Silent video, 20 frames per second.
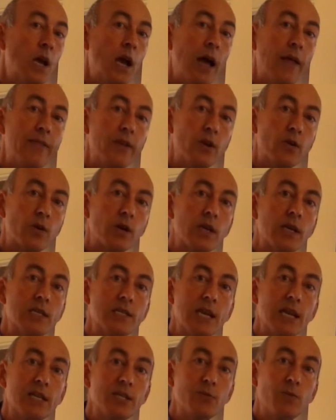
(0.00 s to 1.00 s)
And the
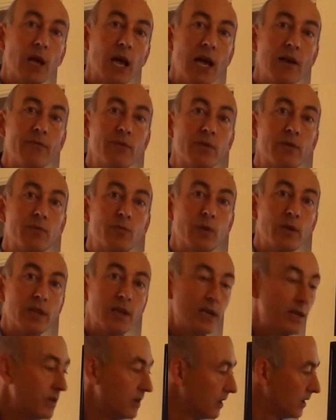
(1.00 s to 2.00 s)
organisation we have
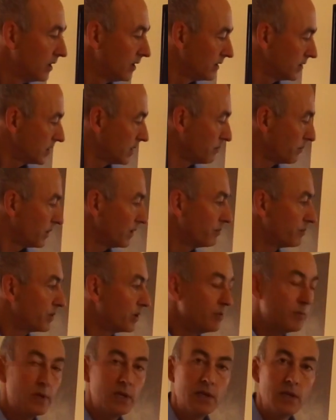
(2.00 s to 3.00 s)
within Simple
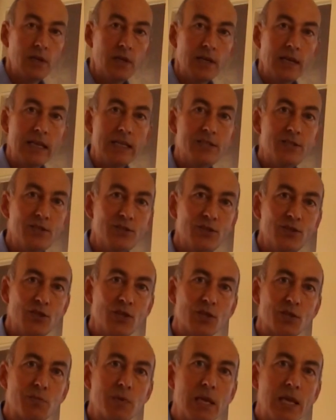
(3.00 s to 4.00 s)
Improvement is
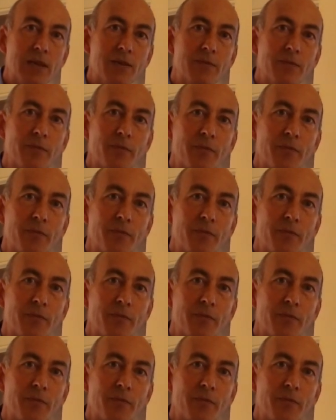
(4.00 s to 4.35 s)
just me.